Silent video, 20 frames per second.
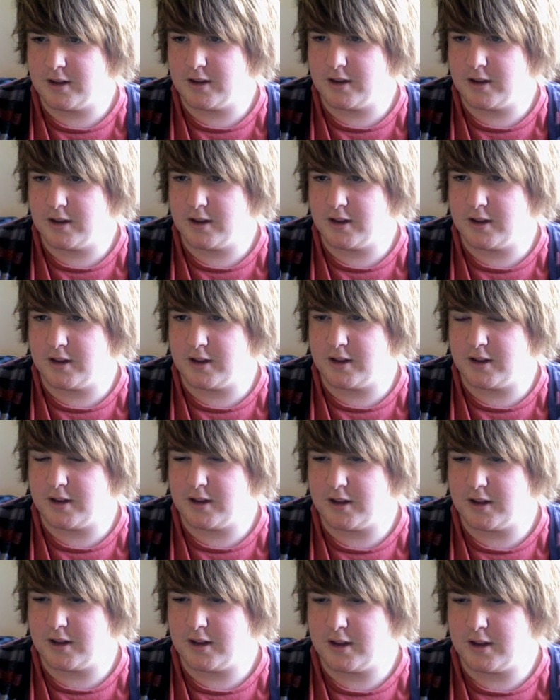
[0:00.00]
would that make you
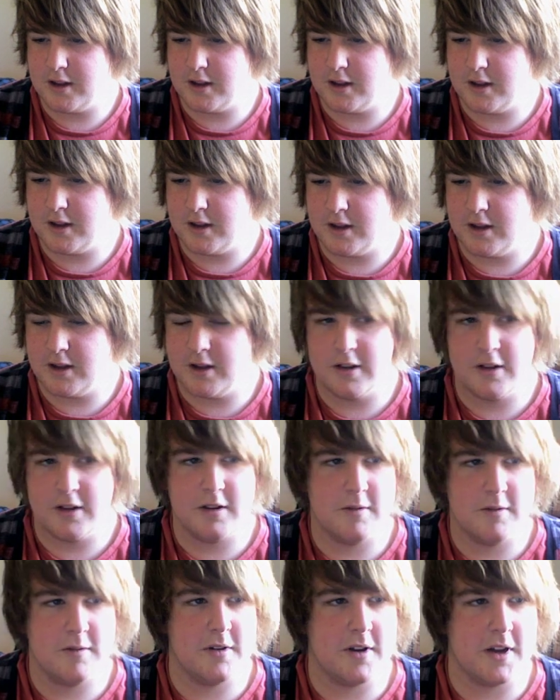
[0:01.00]
gay?
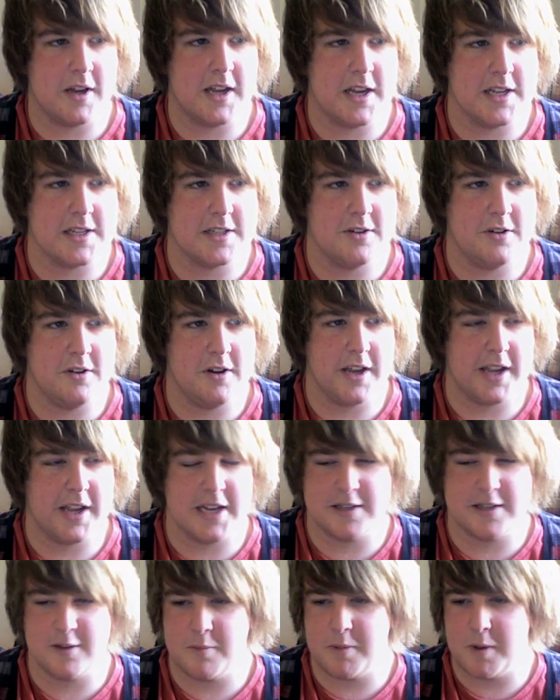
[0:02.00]
I guess not. I
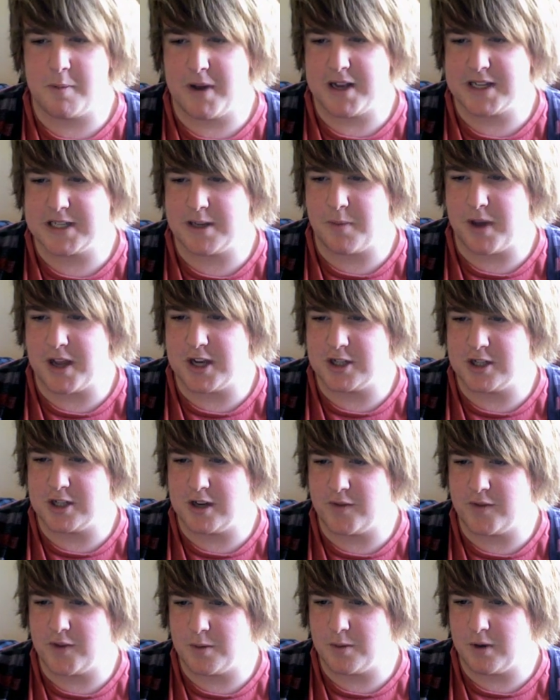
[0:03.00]
guess it would be masturbation
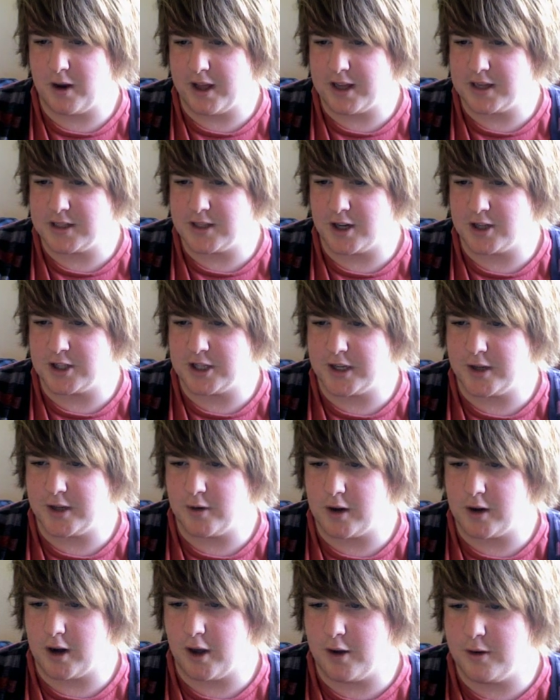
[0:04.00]
if you were like touching your
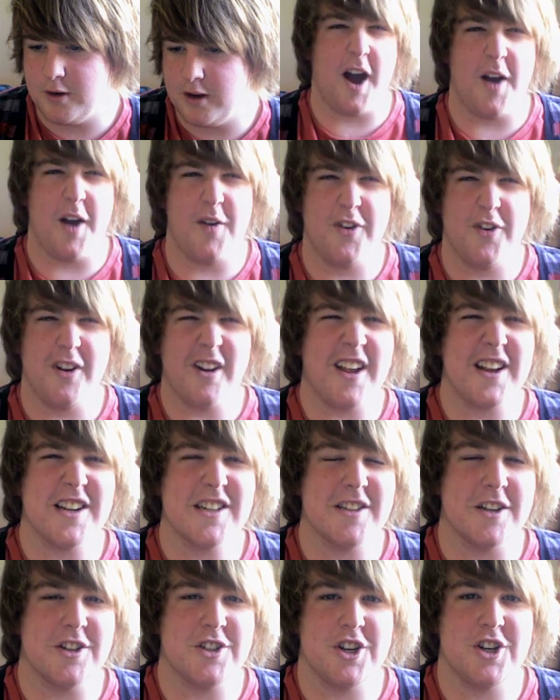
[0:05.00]
clone. I feel like
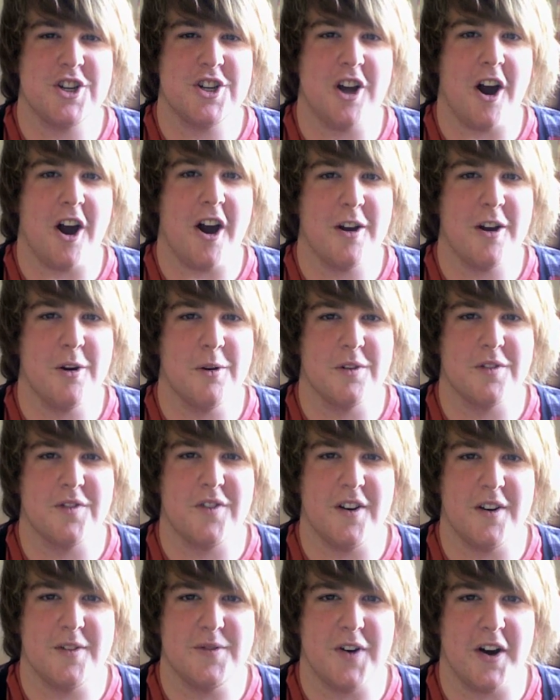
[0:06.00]
such a child
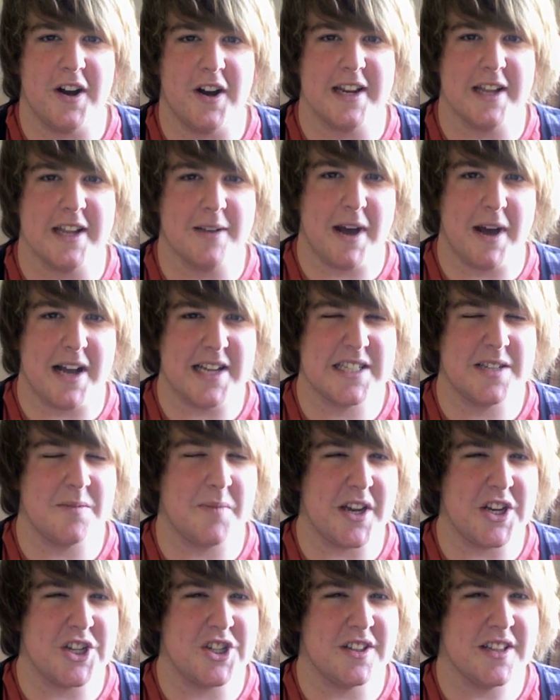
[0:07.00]
for finding
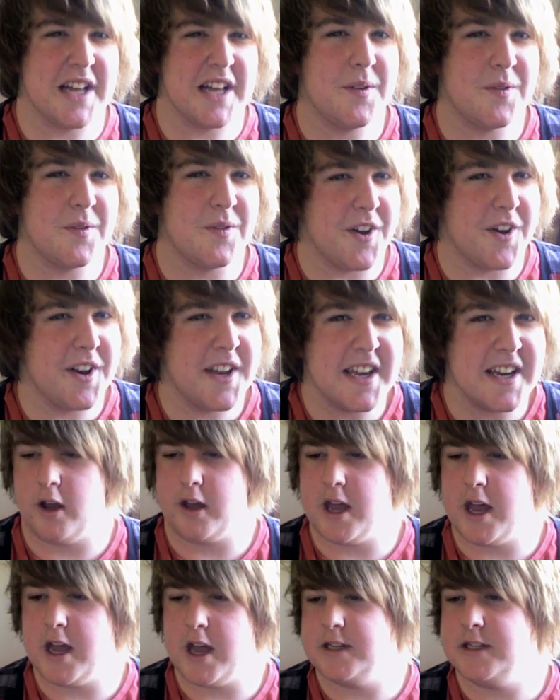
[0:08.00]
masturbation that funny. Oh
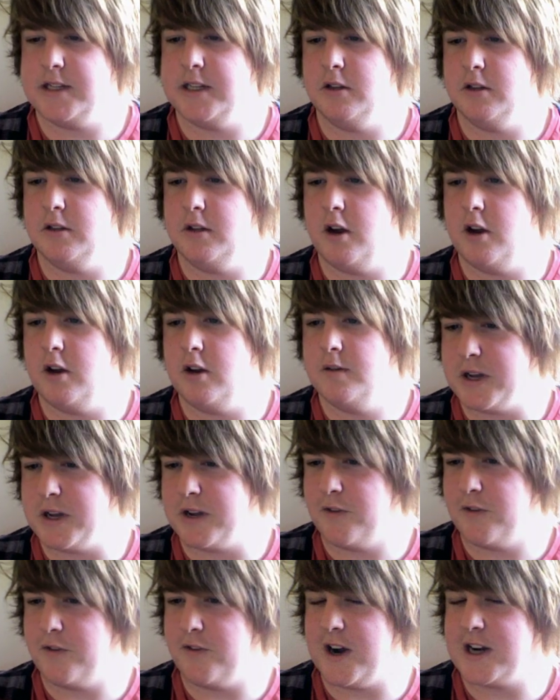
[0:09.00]
yeah, dildo. Big
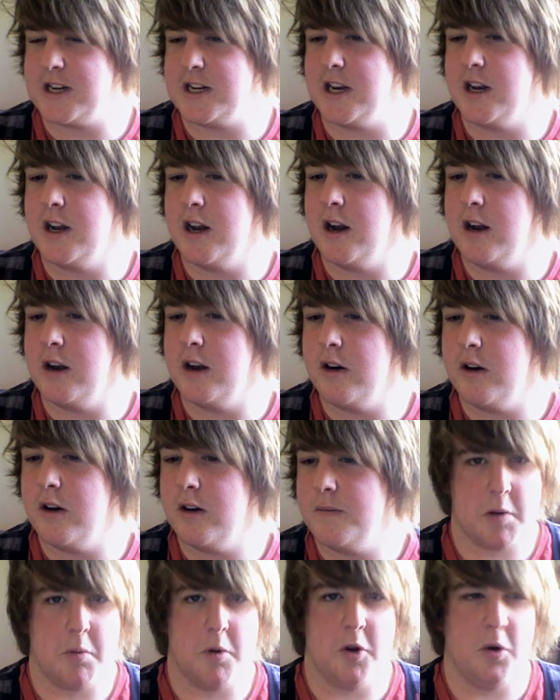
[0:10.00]
fatty
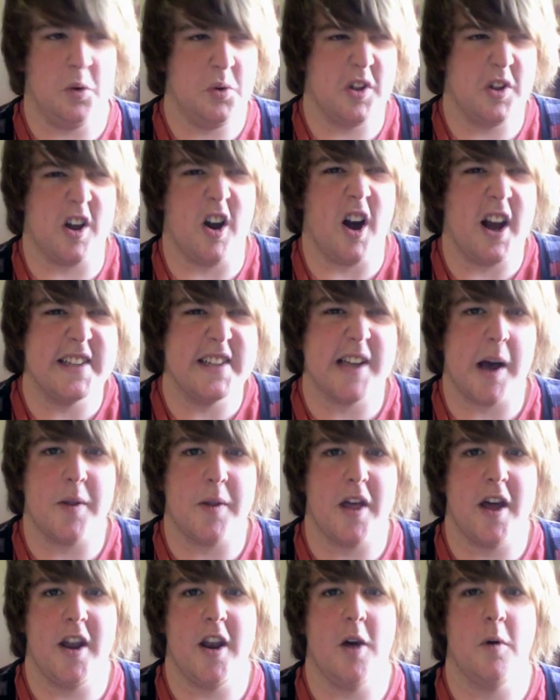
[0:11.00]
dildo. Come on, all the guys
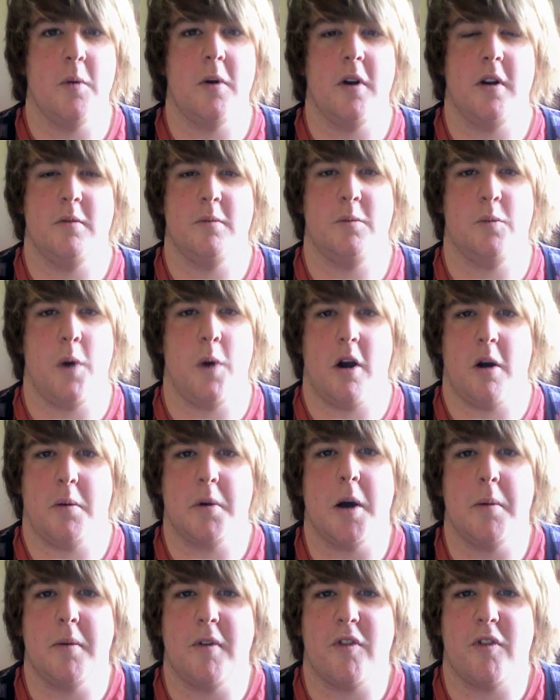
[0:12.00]
out there know where, where I'm
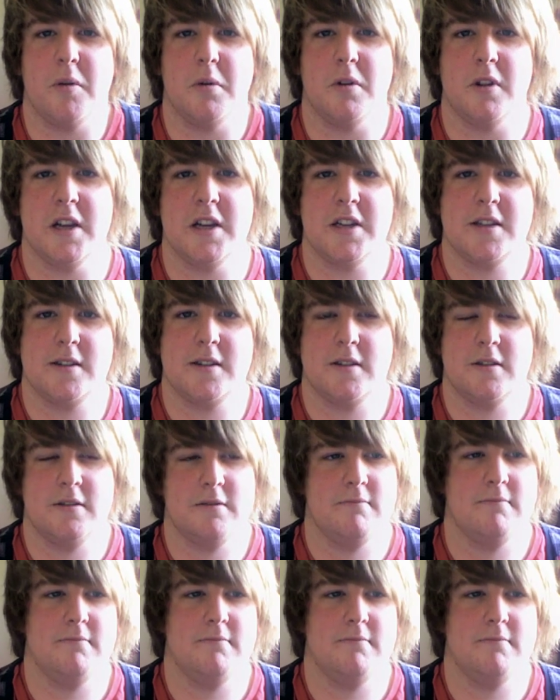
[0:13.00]
coming from on this.